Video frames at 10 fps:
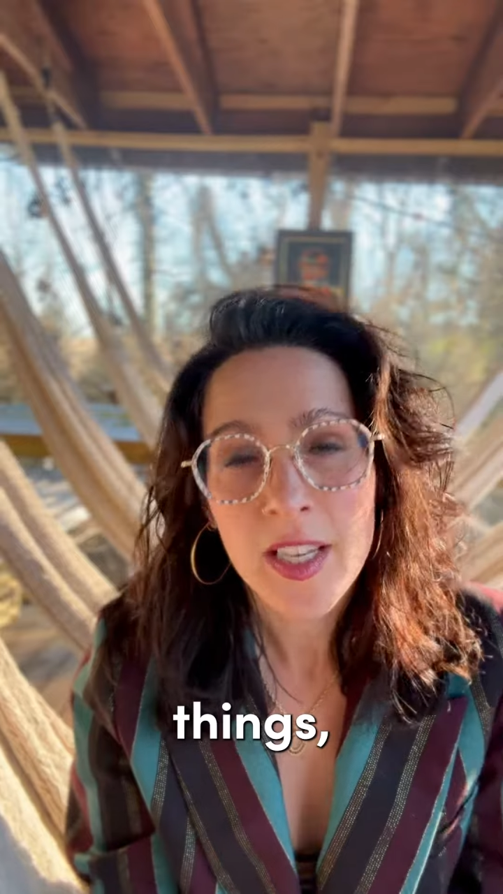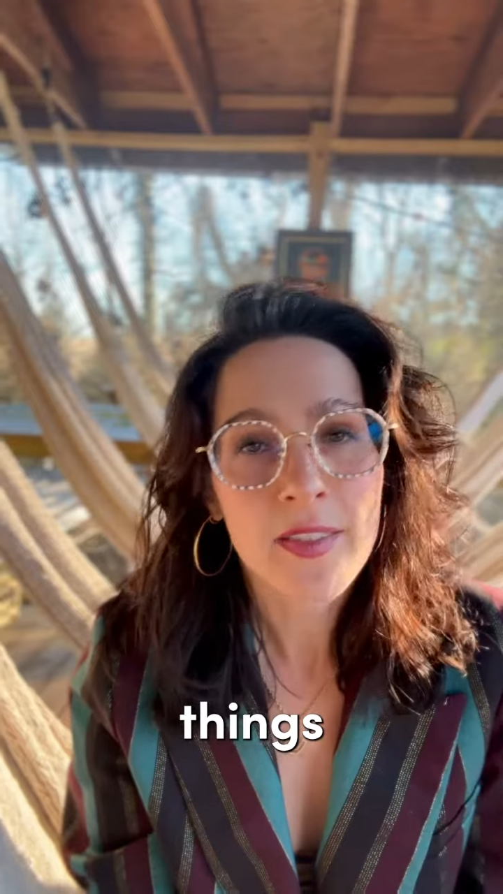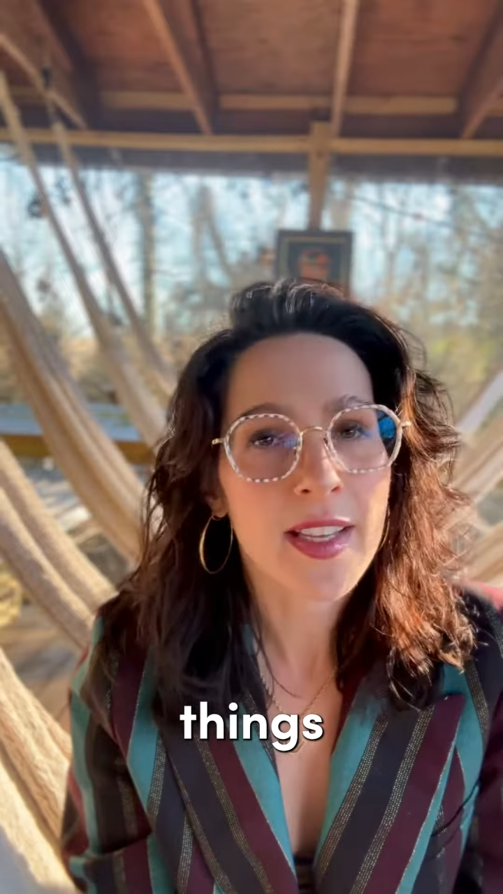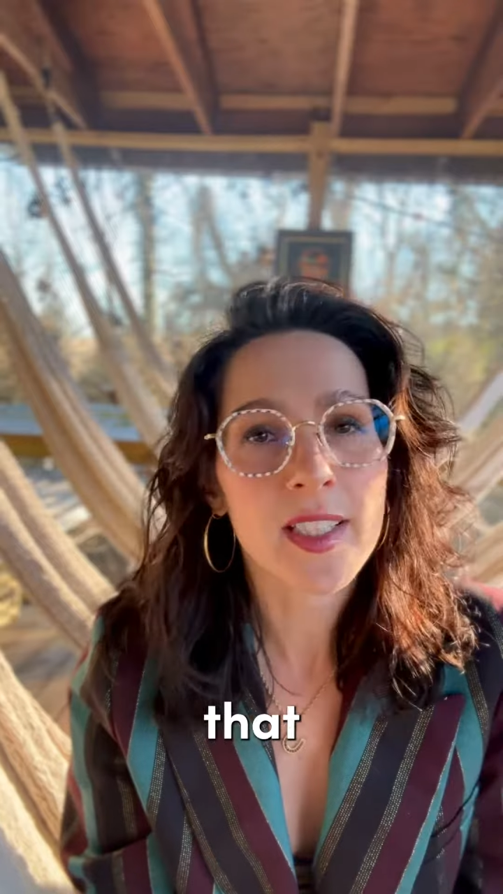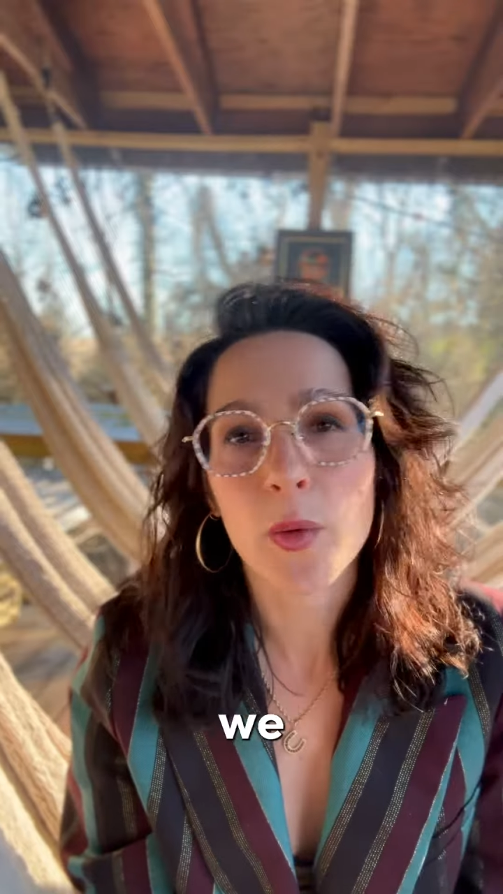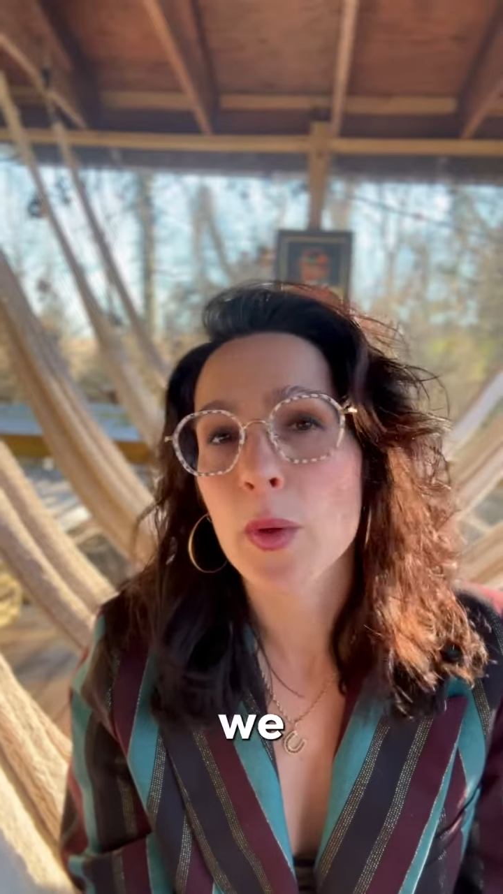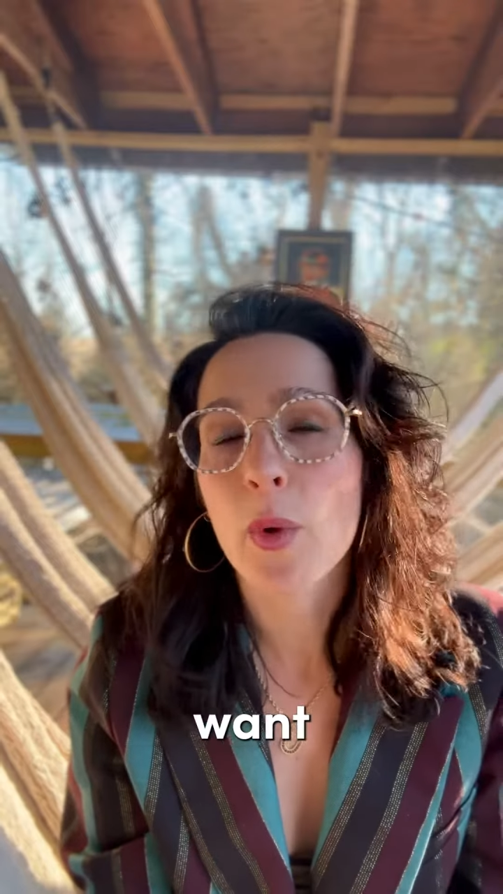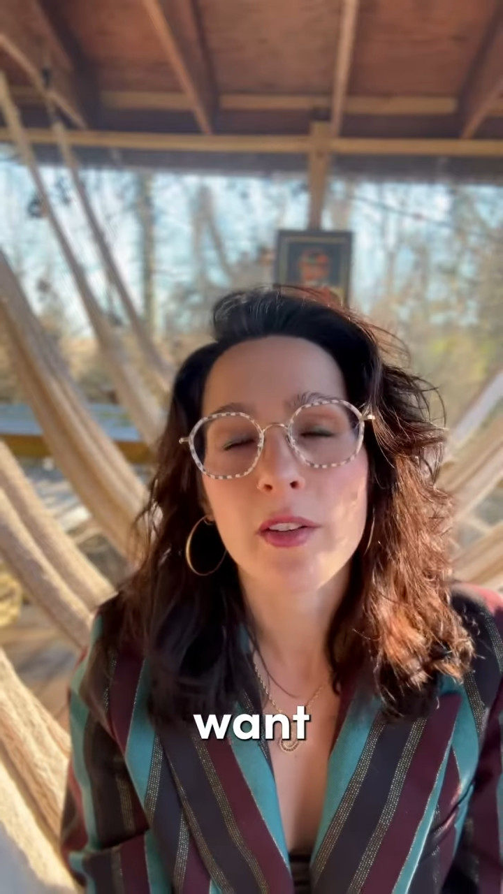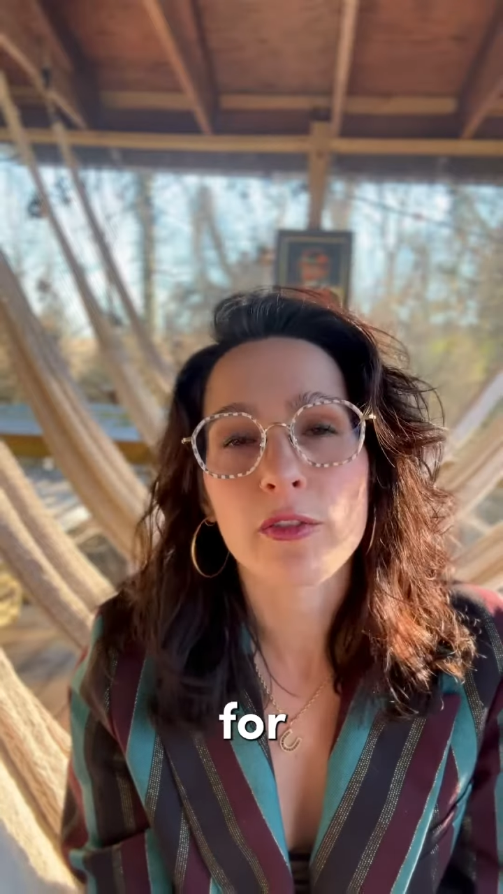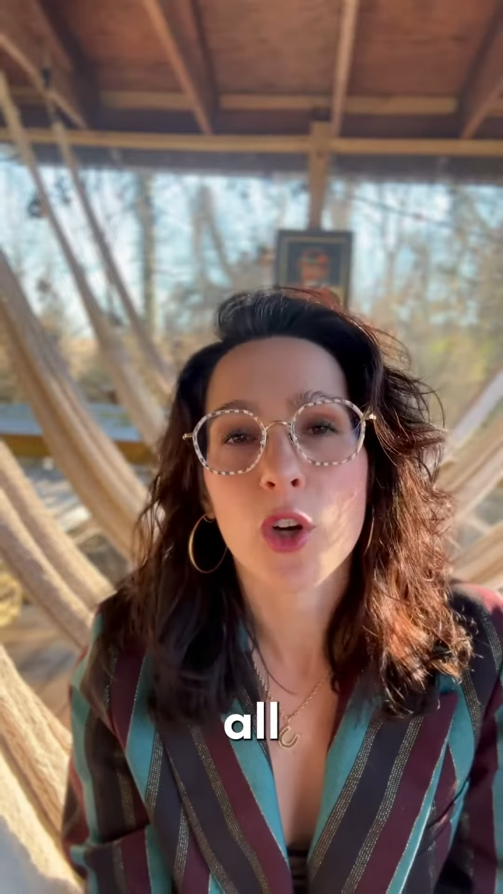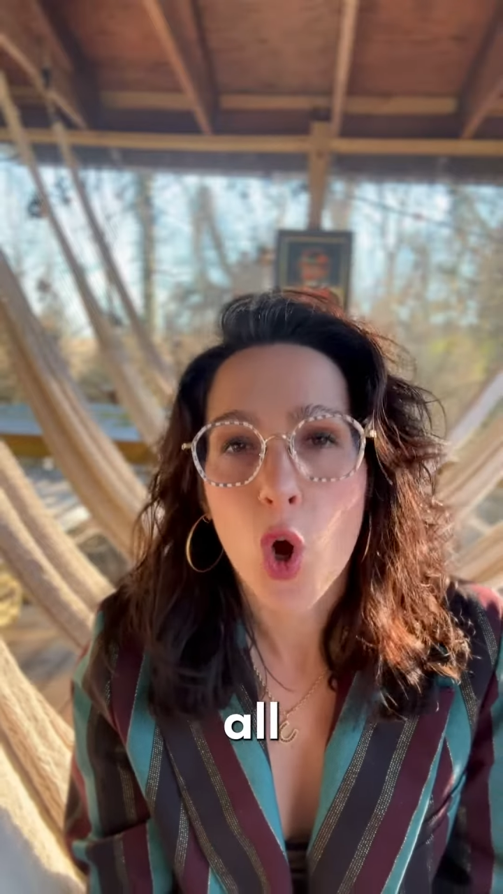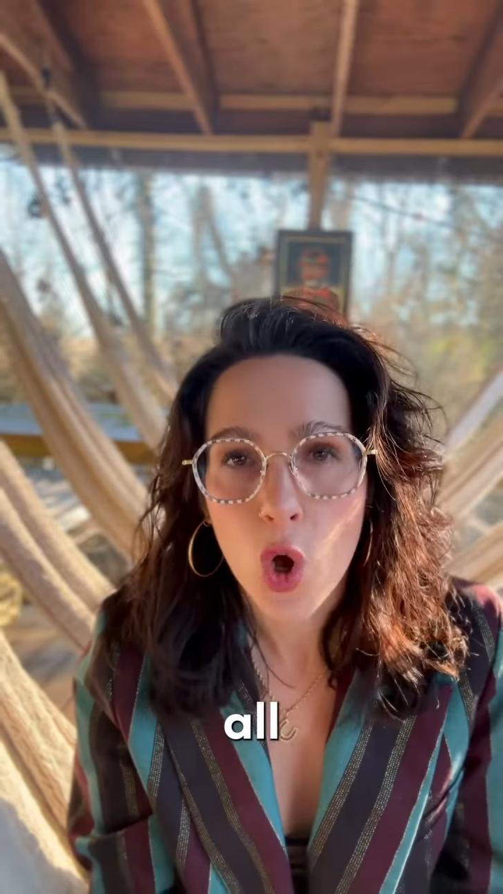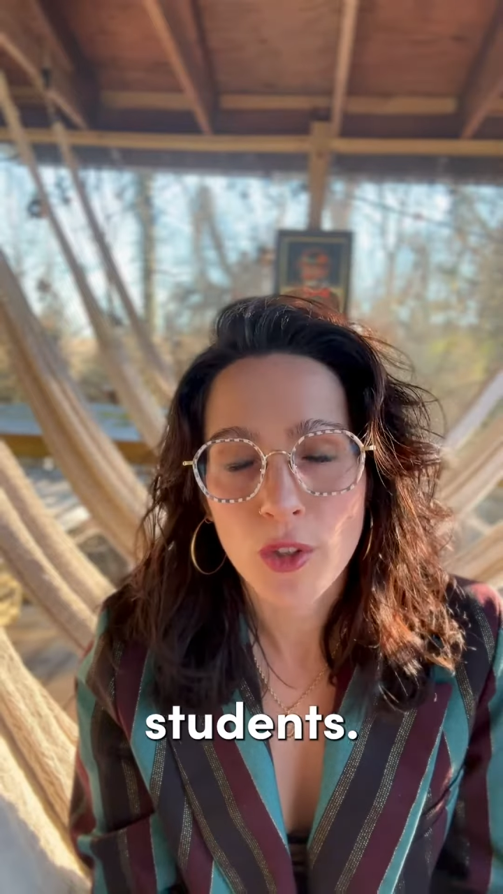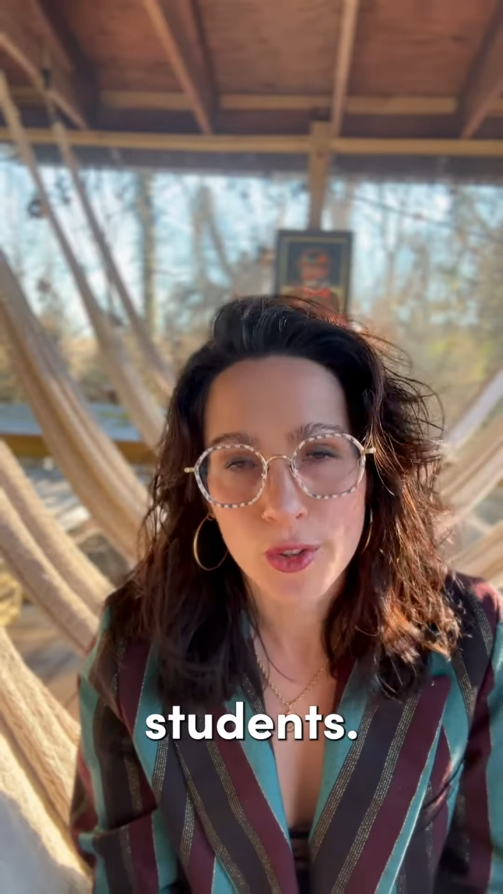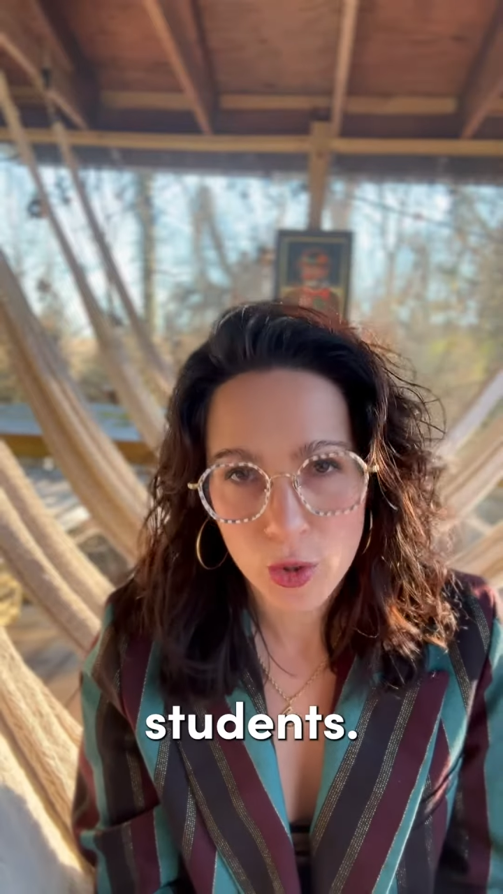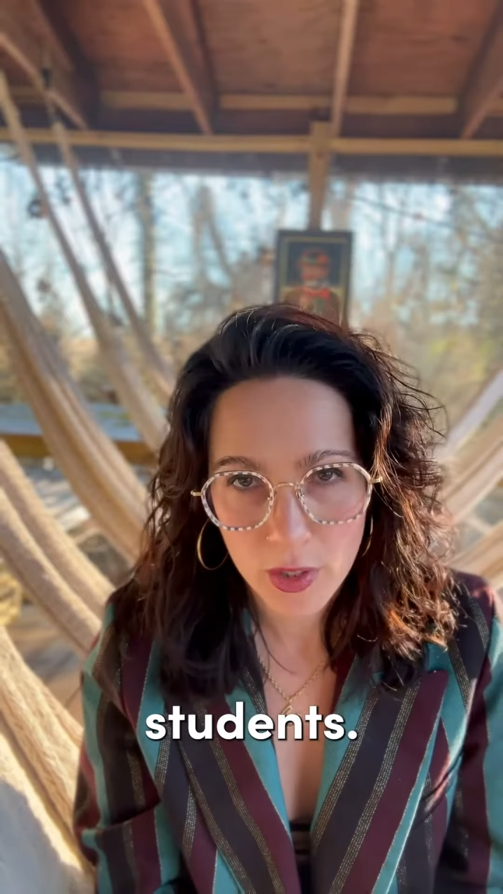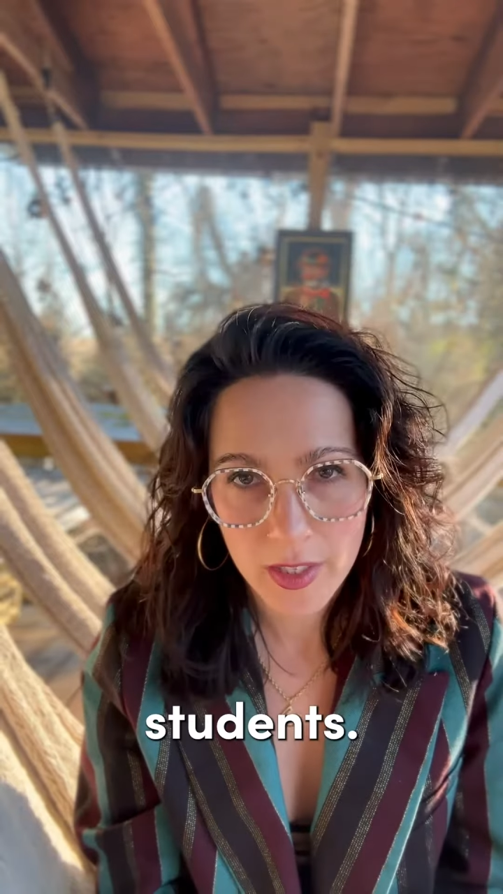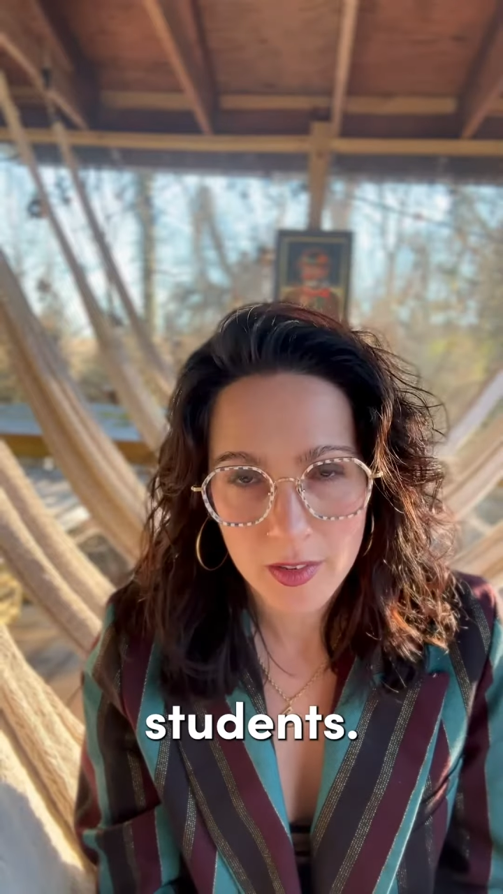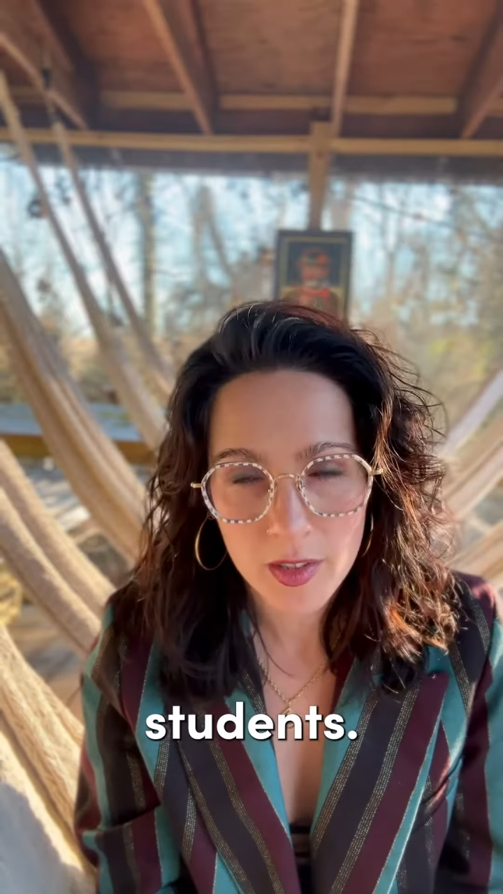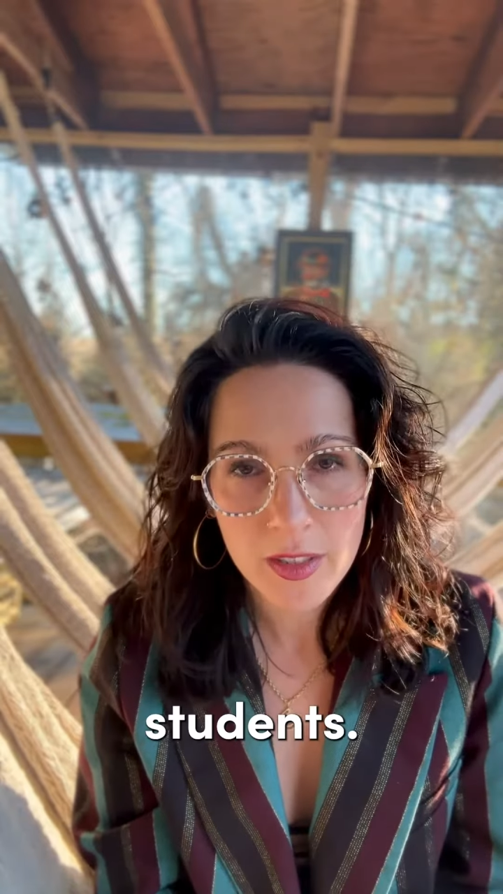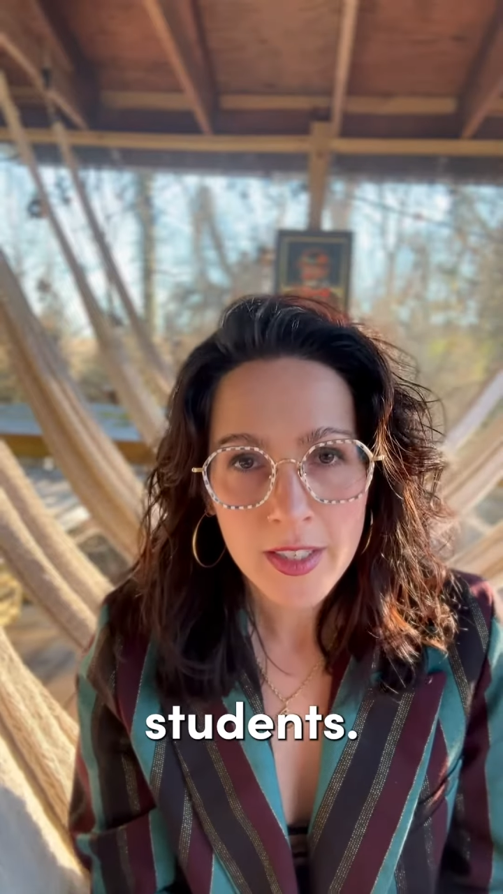things that we want for all students.